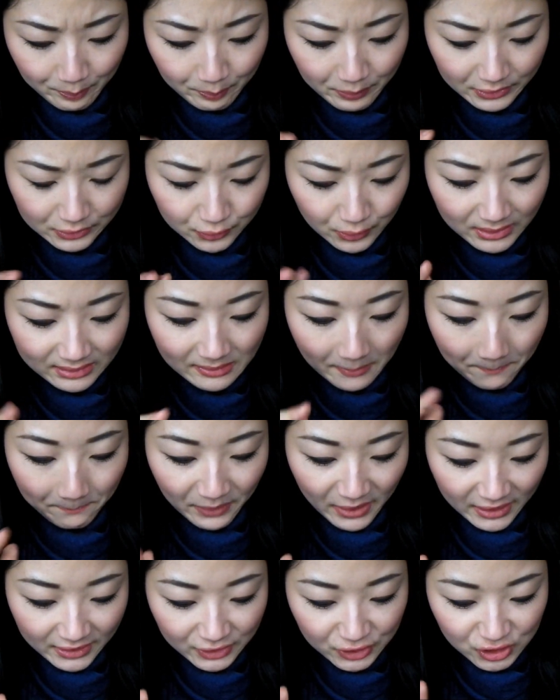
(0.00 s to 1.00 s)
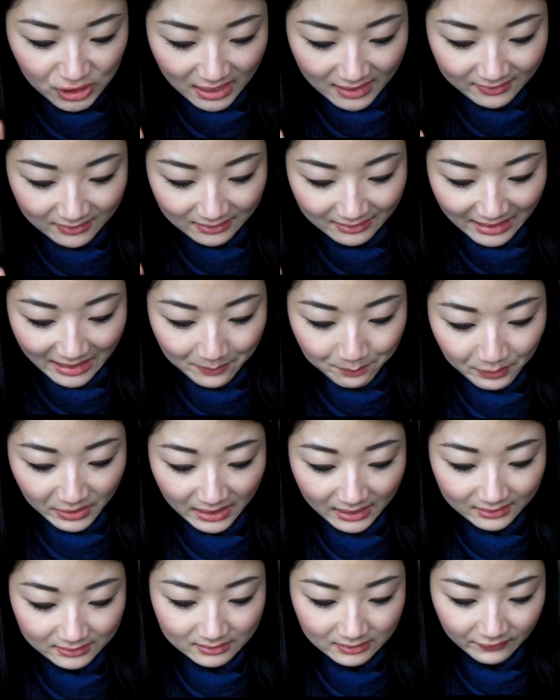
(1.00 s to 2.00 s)
Between the beige and the light
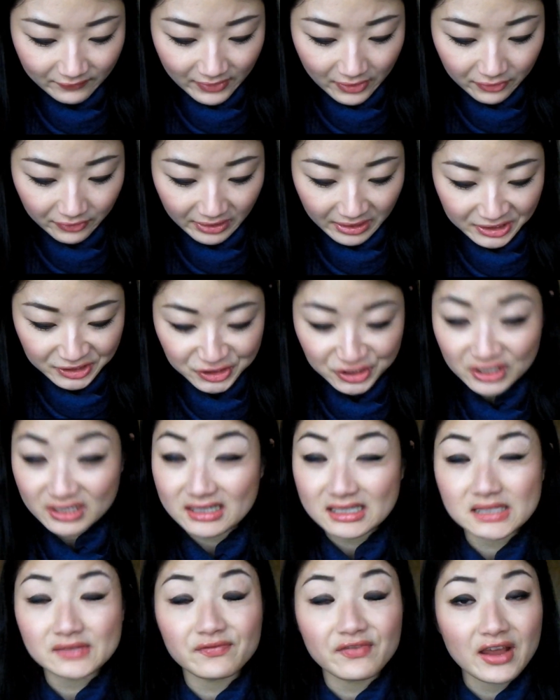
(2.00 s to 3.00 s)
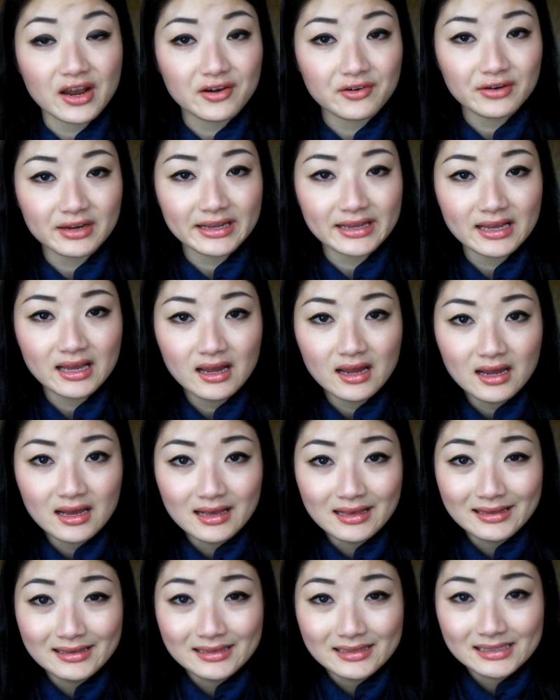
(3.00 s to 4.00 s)
pink, the variation is very
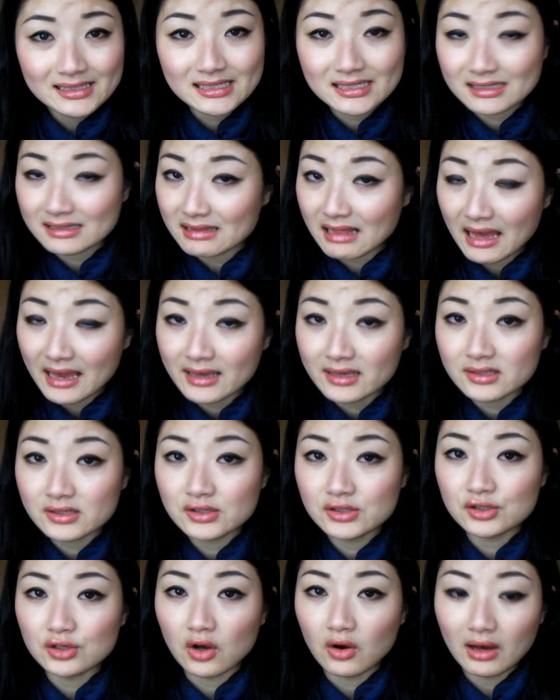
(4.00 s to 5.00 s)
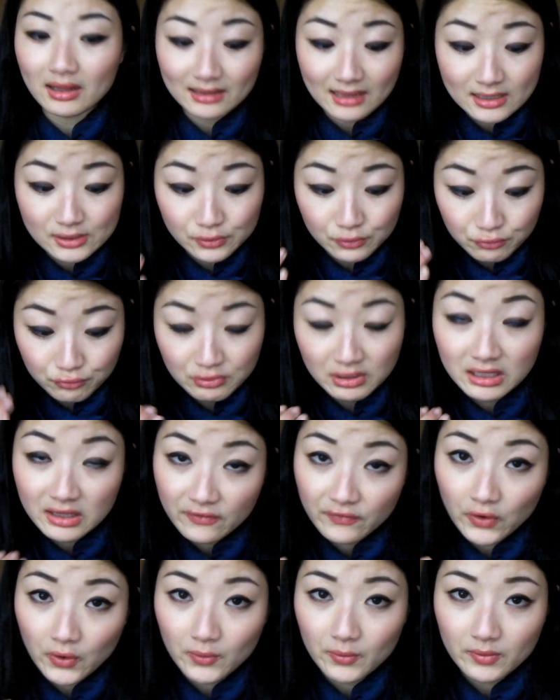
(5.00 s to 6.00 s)
slight, so unless you
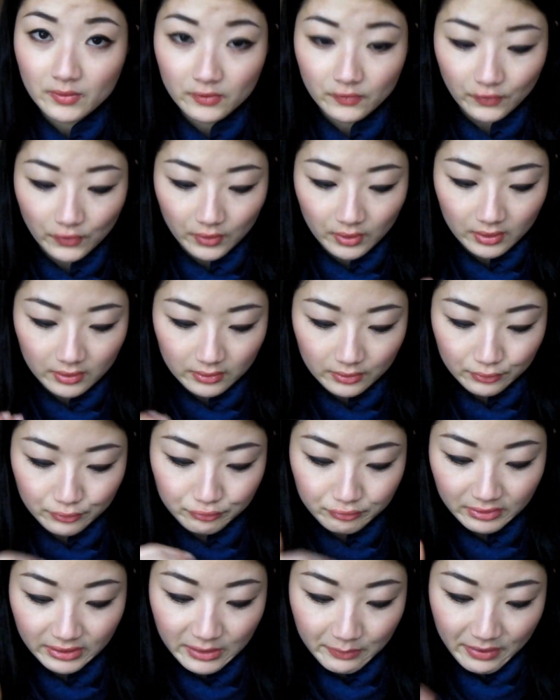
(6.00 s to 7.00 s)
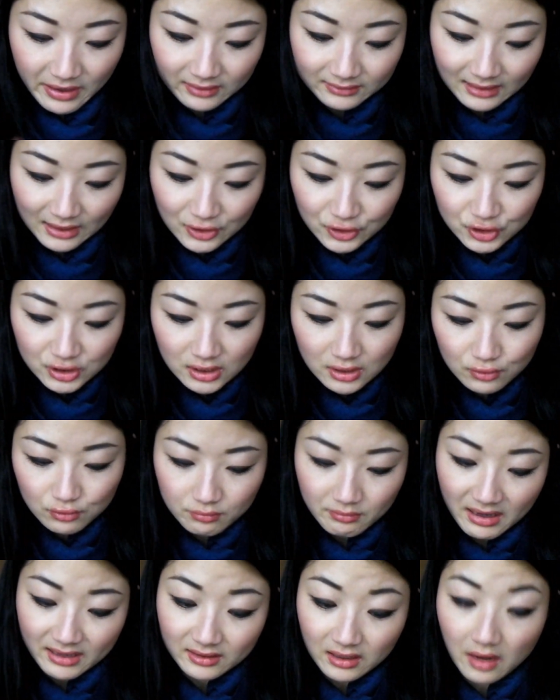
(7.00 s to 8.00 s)
really pay attention,
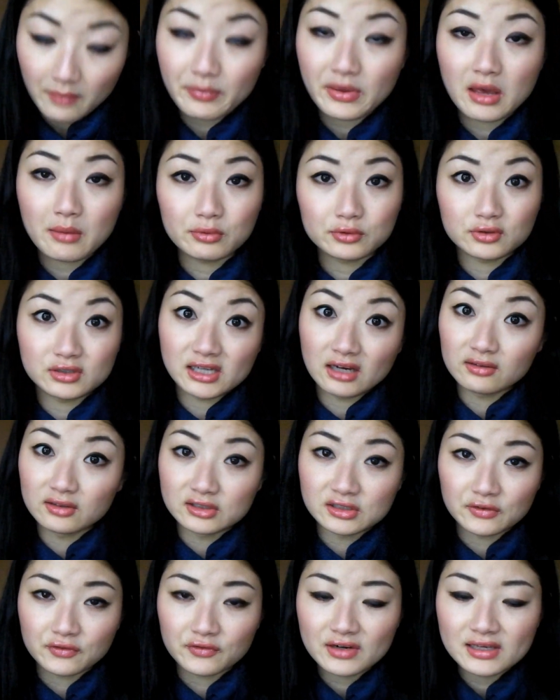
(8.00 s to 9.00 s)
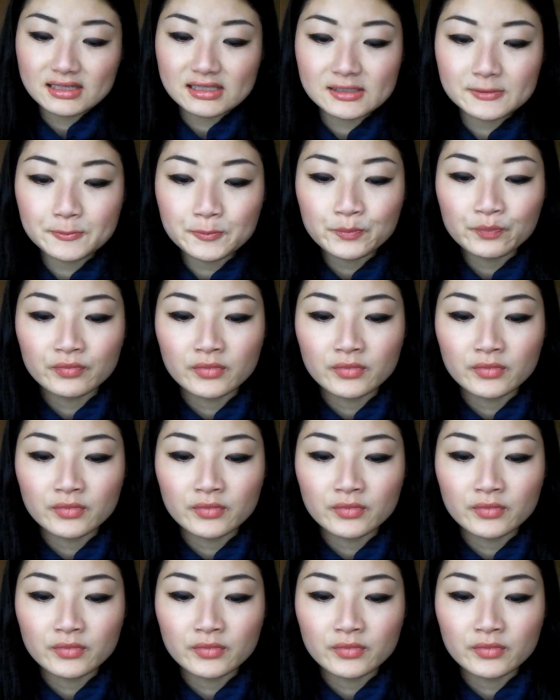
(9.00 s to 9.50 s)
you might not be able to tell the difference.